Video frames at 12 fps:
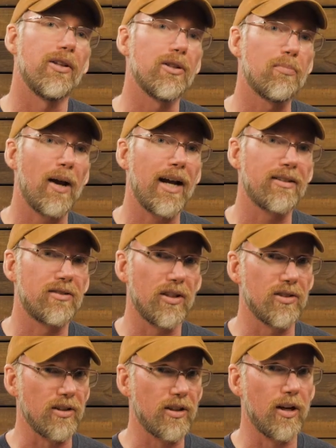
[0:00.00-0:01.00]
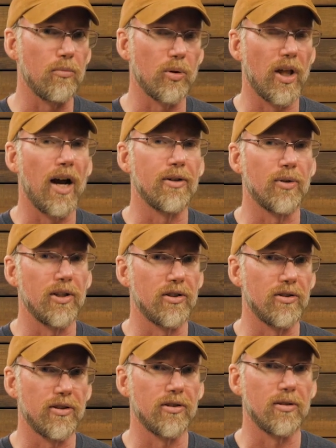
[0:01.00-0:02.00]
This pack doesn't come with a
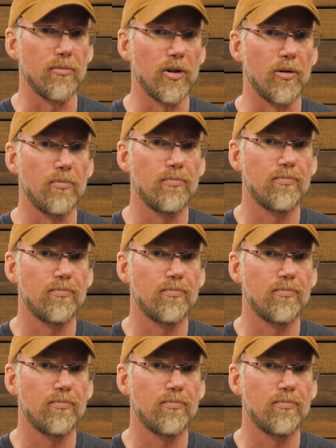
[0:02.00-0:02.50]
hydration system though.